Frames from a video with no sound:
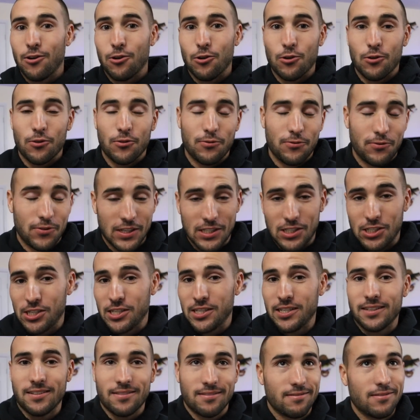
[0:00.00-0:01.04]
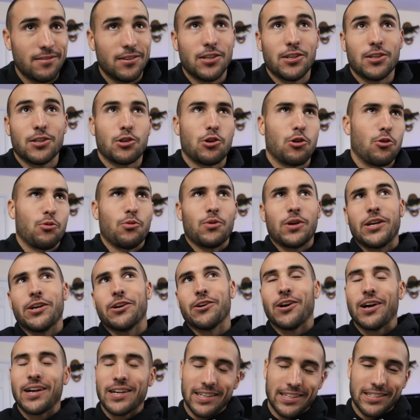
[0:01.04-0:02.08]
whole fishing
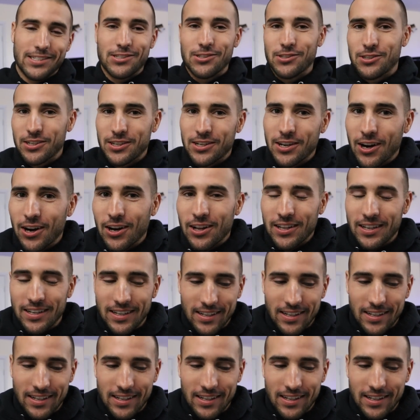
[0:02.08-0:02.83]
career, I guess you could call